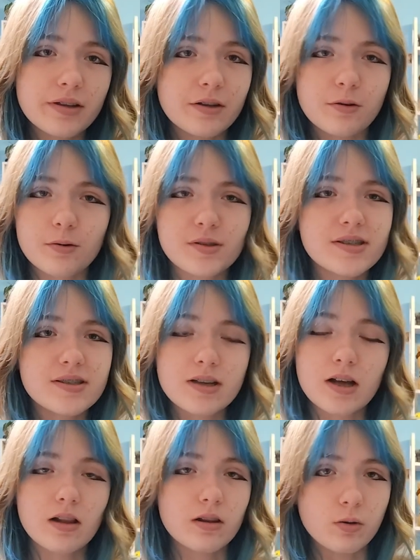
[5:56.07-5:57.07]
like you could
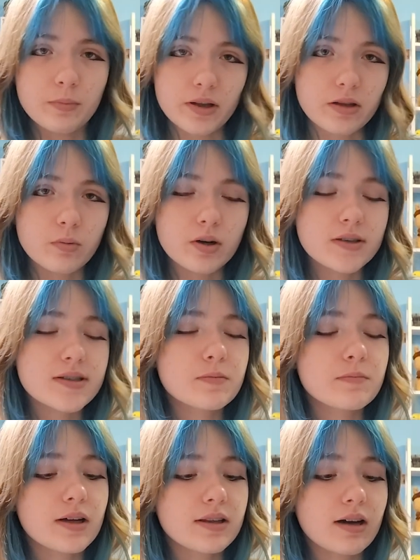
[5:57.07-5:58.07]
see a little mini
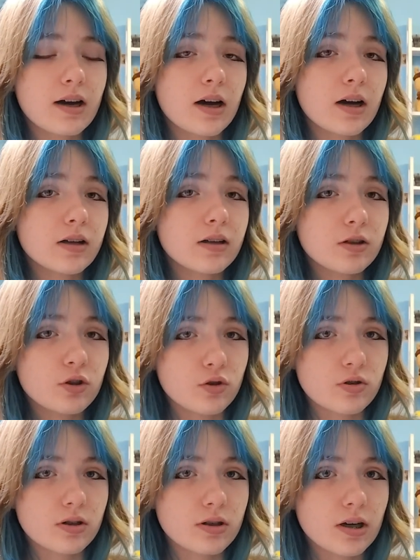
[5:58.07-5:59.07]
ones, but I
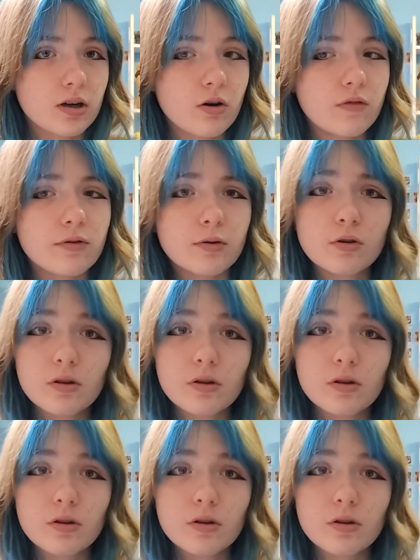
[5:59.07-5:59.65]
usually go for